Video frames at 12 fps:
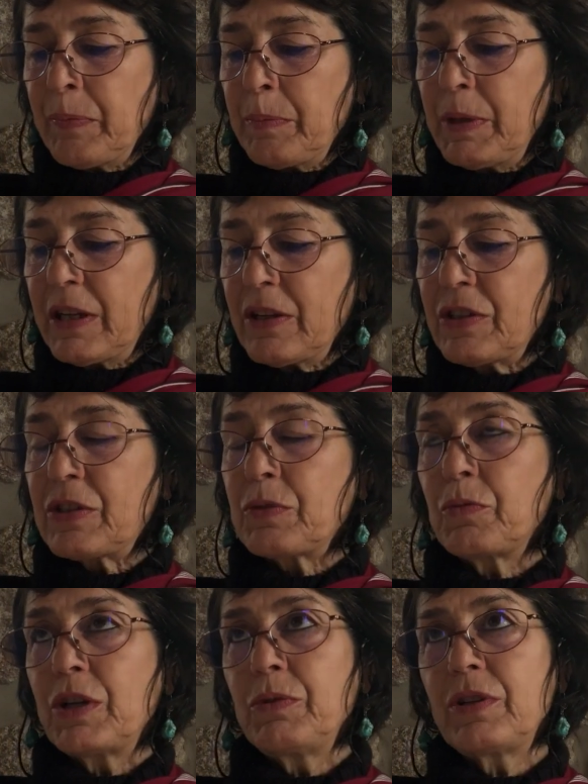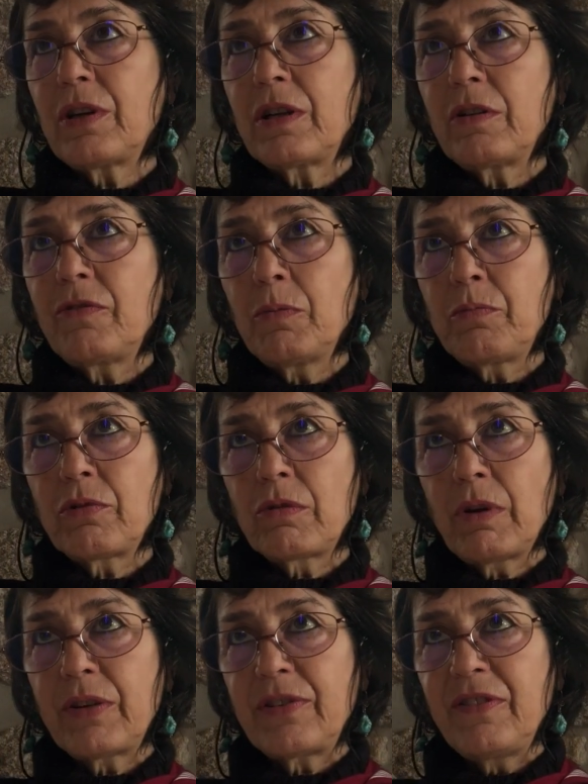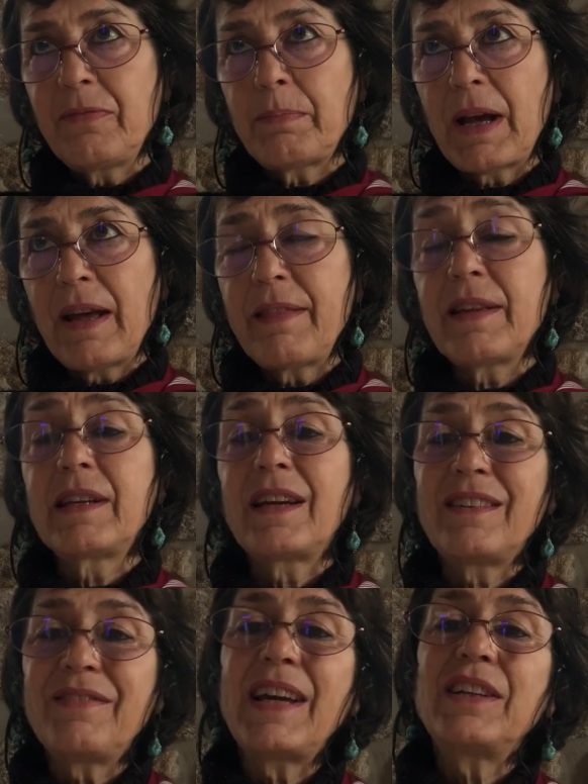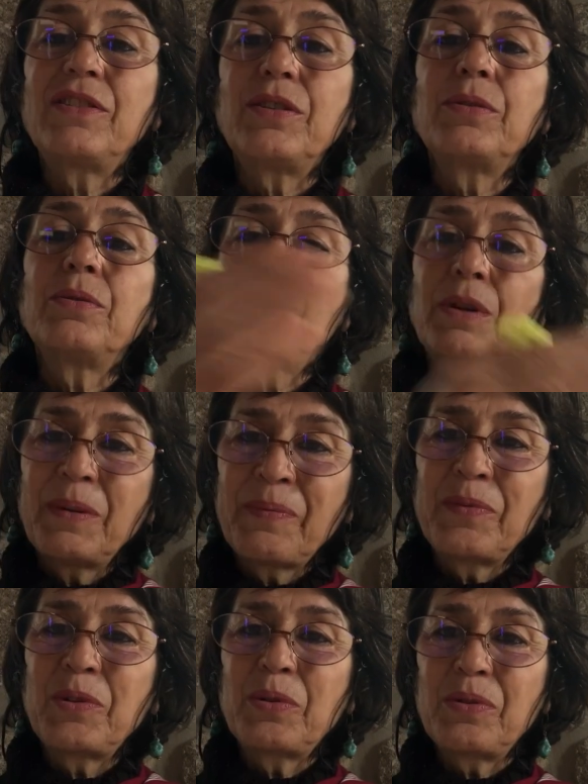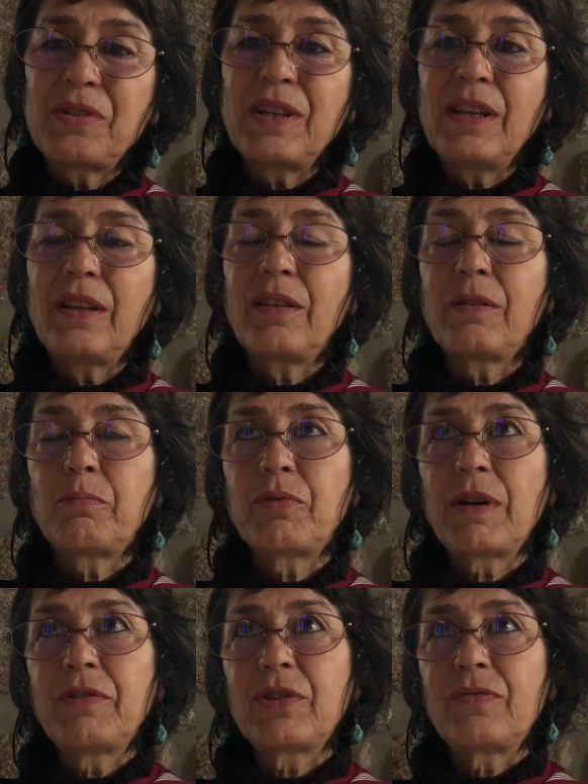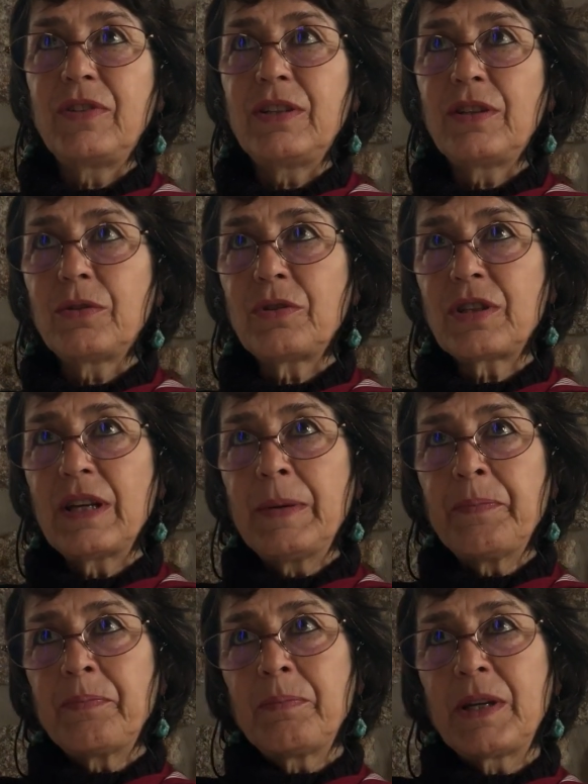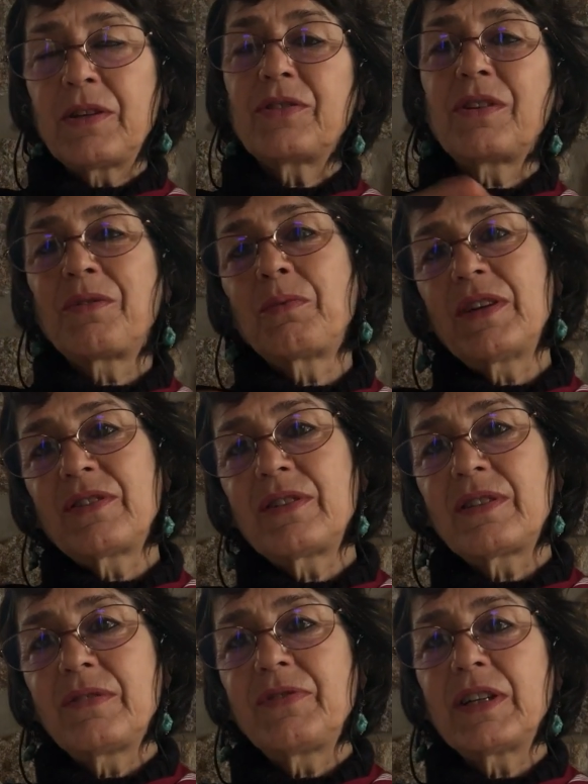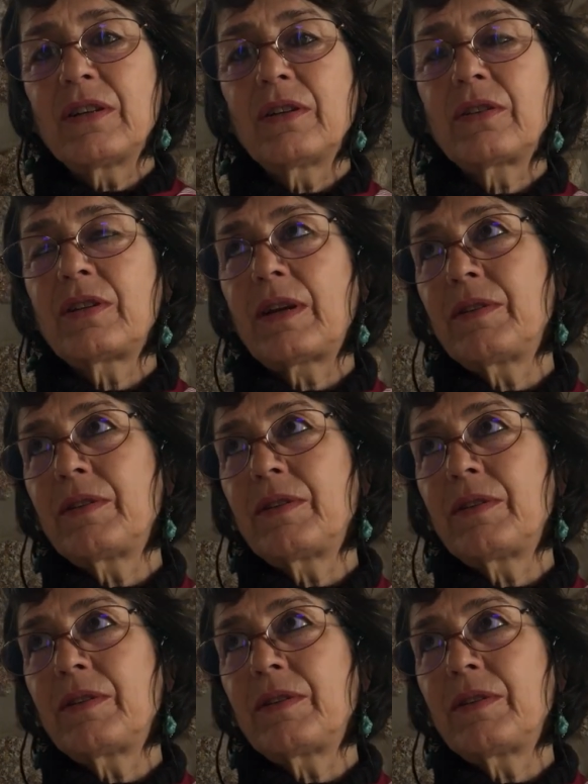Because when we talk of a progressive path, and I invite you to see the previous videos, because otherwise it's difficult,